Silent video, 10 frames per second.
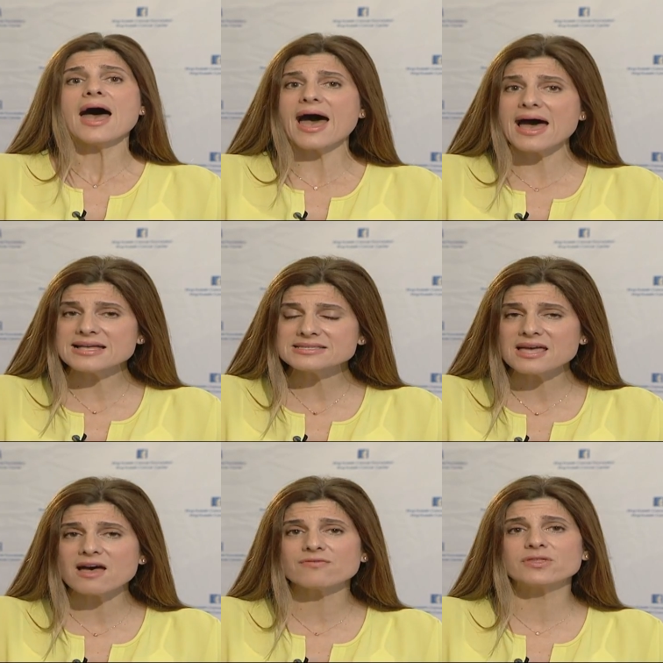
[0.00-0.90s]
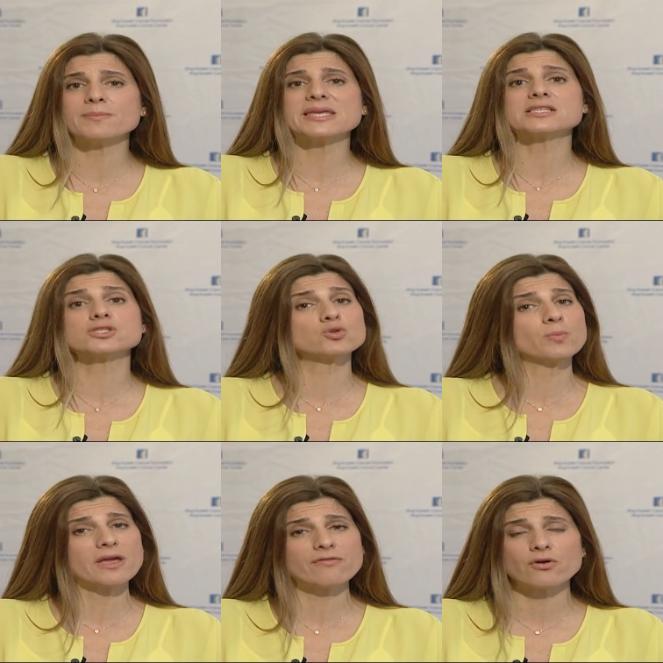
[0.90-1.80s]
and have the means to
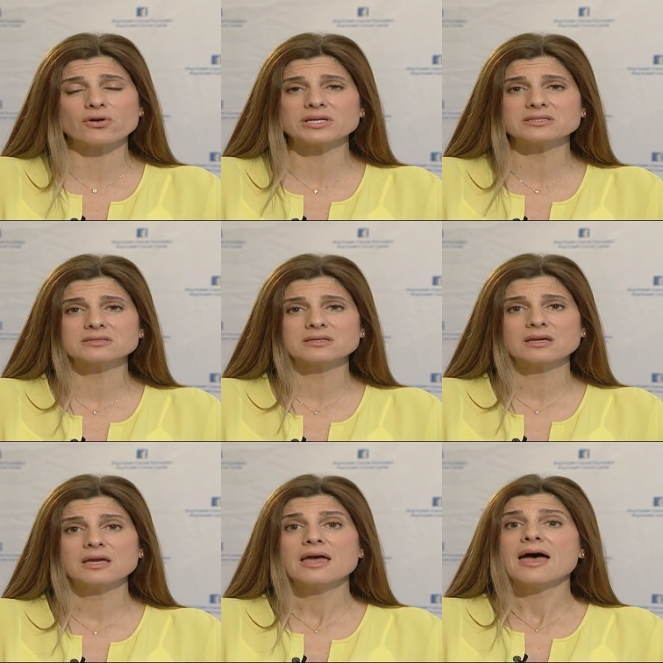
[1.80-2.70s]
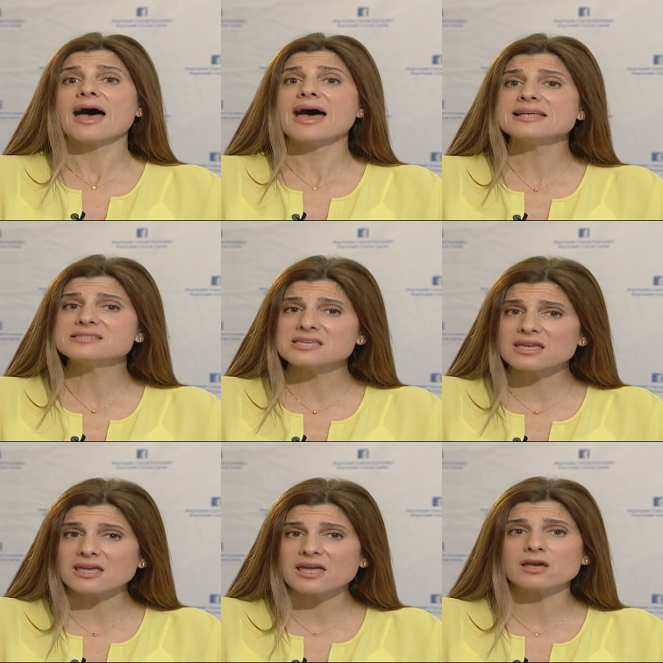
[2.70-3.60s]
pay for it and
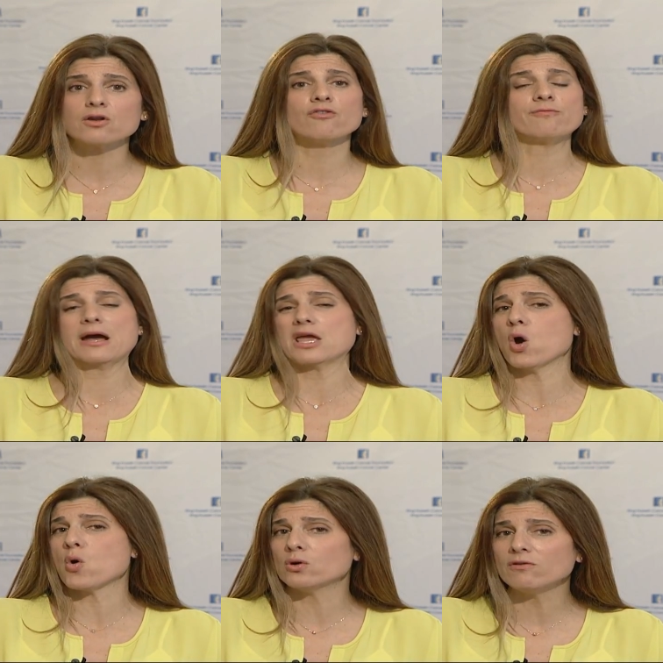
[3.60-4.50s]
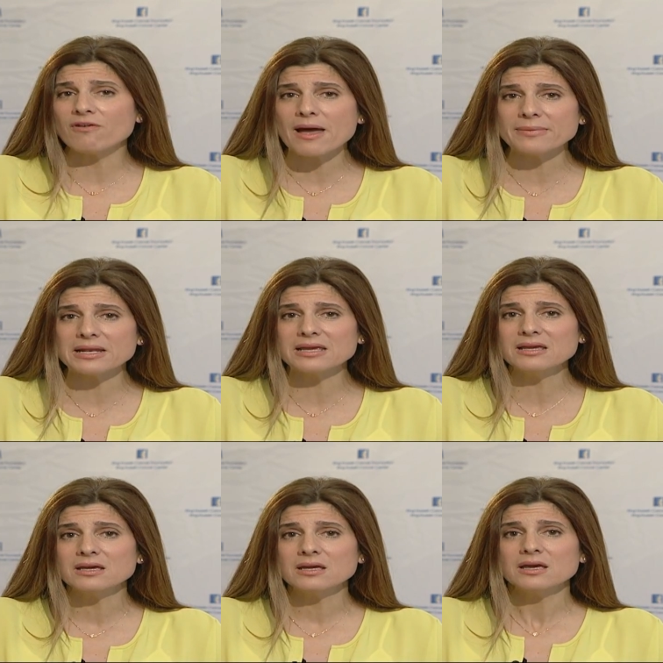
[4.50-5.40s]
take care of my whole family,